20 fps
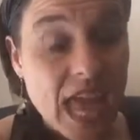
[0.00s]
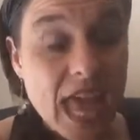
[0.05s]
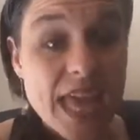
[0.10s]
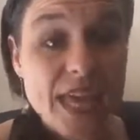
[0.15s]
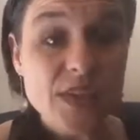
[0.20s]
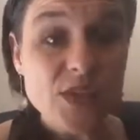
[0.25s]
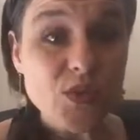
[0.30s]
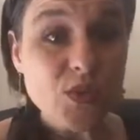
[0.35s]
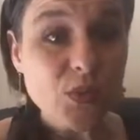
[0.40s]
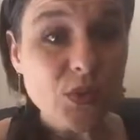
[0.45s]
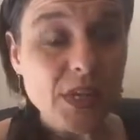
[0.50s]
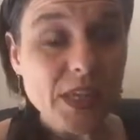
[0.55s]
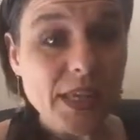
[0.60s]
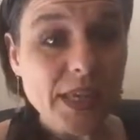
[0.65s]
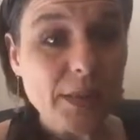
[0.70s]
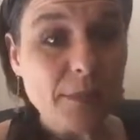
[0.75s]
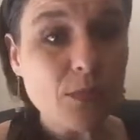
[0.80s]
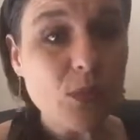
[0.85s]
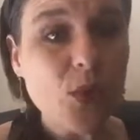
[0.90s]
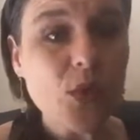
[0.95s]
is really
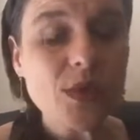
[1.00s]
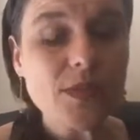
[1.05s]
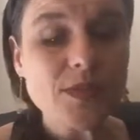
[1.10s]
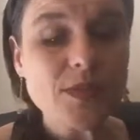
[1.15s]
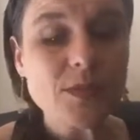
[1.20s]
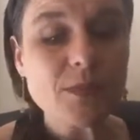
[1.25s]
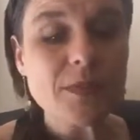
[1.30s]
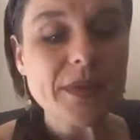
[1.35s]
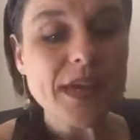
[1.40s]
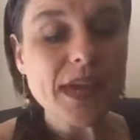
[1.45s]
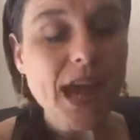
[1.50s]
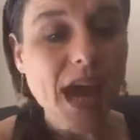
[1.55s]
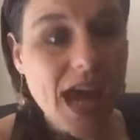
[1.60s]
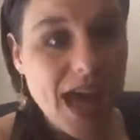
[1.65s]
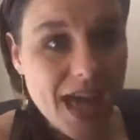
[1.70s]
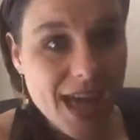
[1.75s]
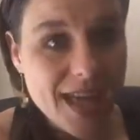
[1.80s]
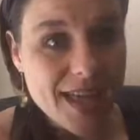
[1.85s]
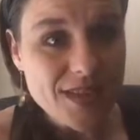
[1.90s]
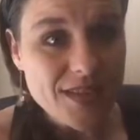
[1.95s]
important
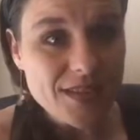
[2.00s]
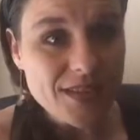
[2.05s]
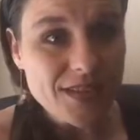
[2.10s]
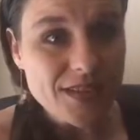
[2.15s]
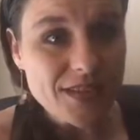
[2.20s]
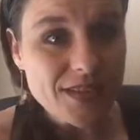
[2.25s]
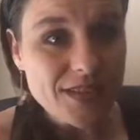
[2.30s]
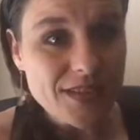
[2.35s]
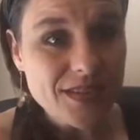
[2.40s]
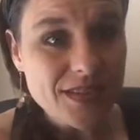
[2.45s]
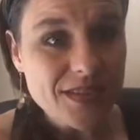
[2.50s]
because